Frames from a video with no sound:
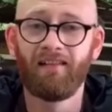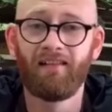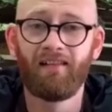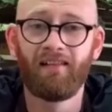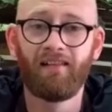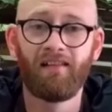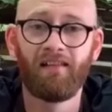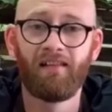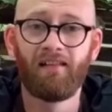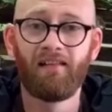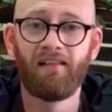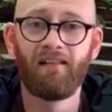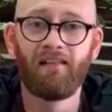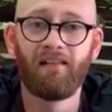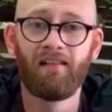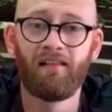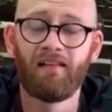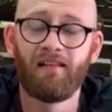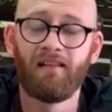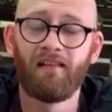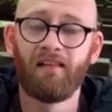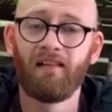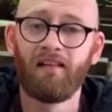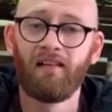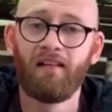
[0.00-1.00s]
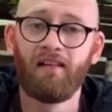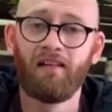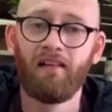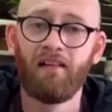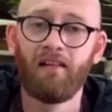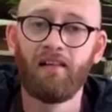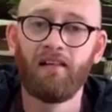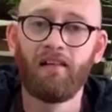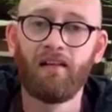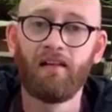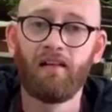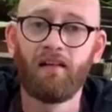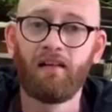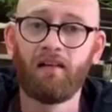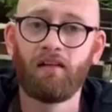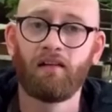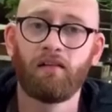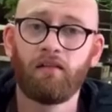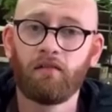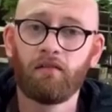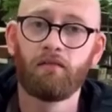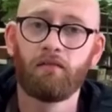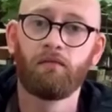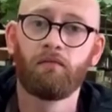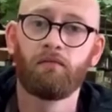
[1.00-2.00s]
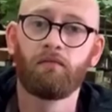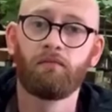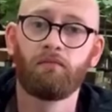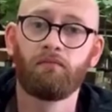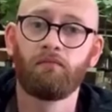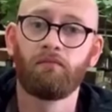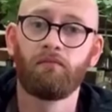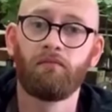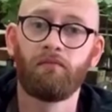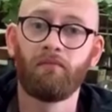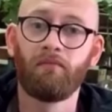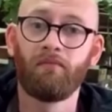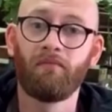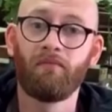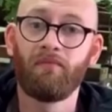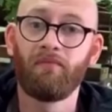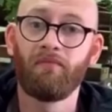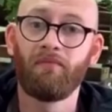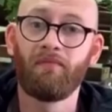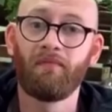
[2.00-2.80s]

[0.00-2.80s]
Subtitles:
This person isn't speaking.